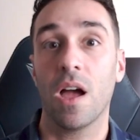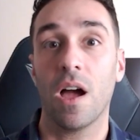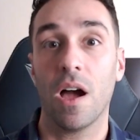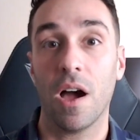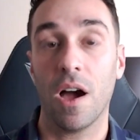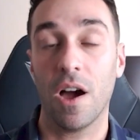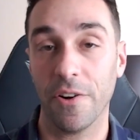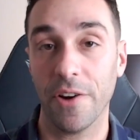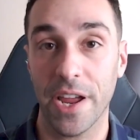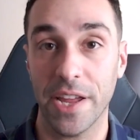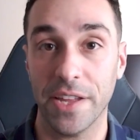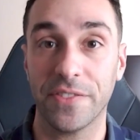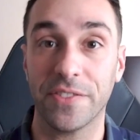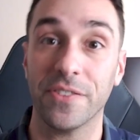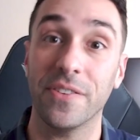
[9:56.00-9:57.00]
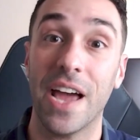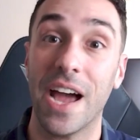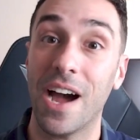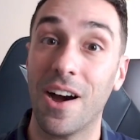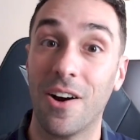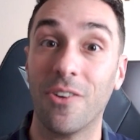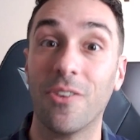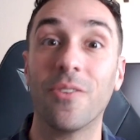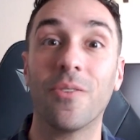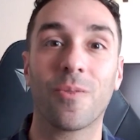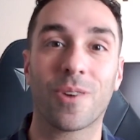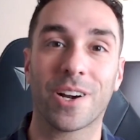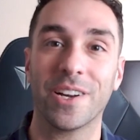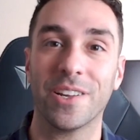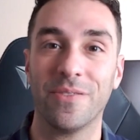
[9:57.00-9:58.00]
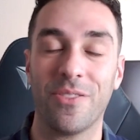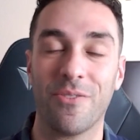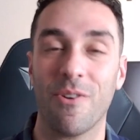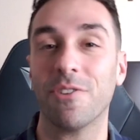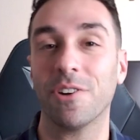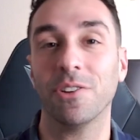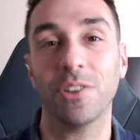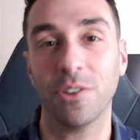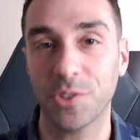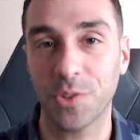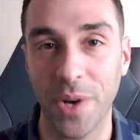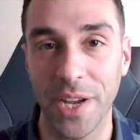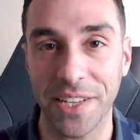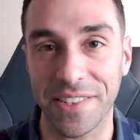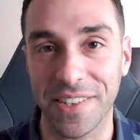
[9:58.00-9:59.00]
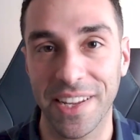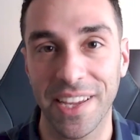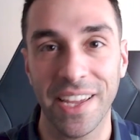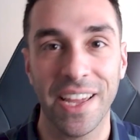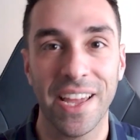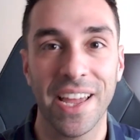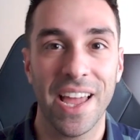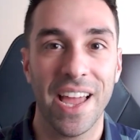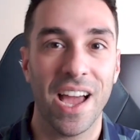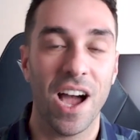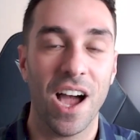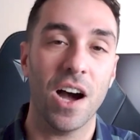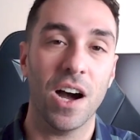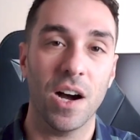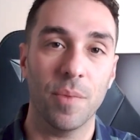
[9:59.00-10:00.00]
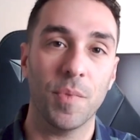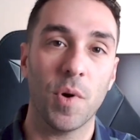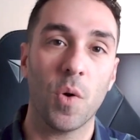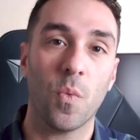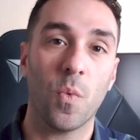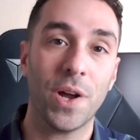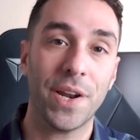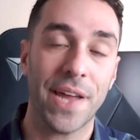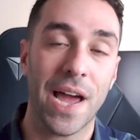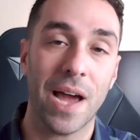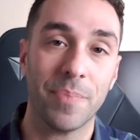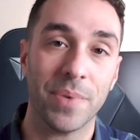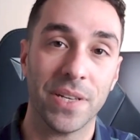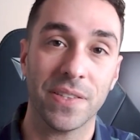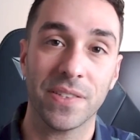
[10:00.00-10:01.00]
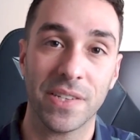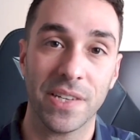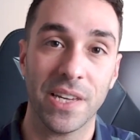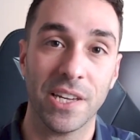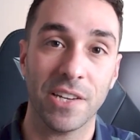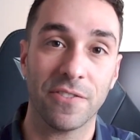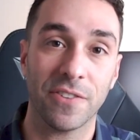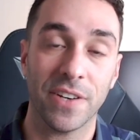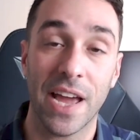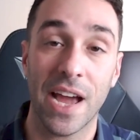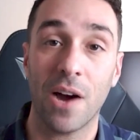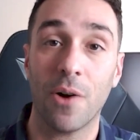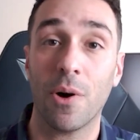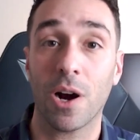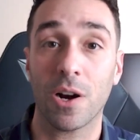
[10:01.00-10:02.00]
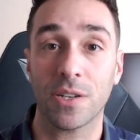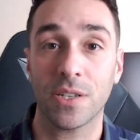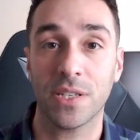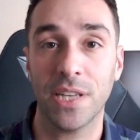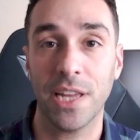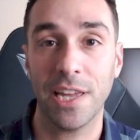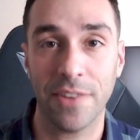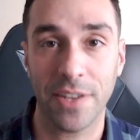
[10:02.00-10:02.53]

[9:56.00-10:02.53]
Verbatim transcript: All right, so now we're going to throw in a little twist um, what happens if now our savings